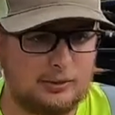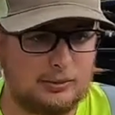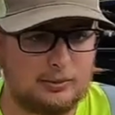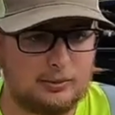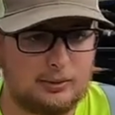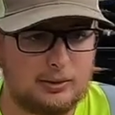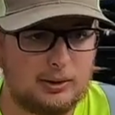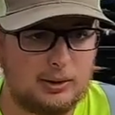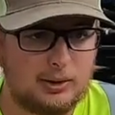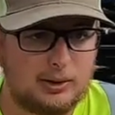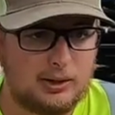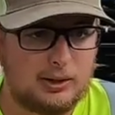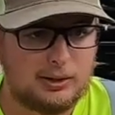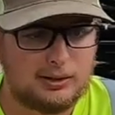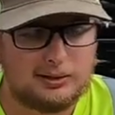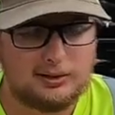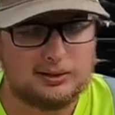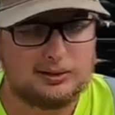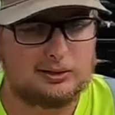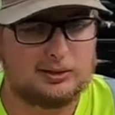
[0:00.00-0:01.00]
zone
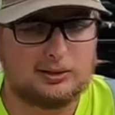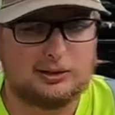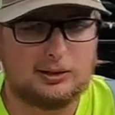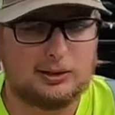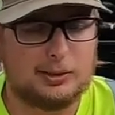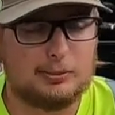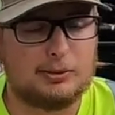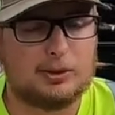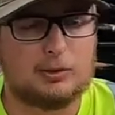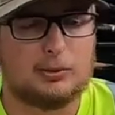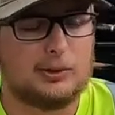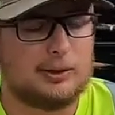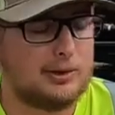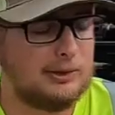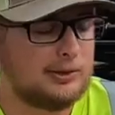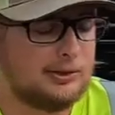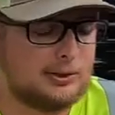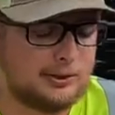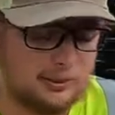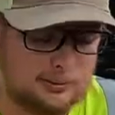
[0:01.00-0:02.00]
just a little bit
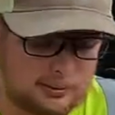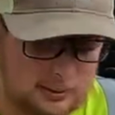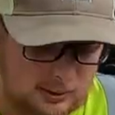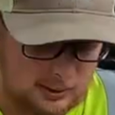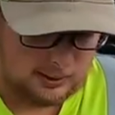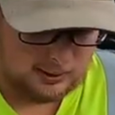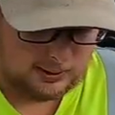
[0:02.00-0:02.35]
quicker. So,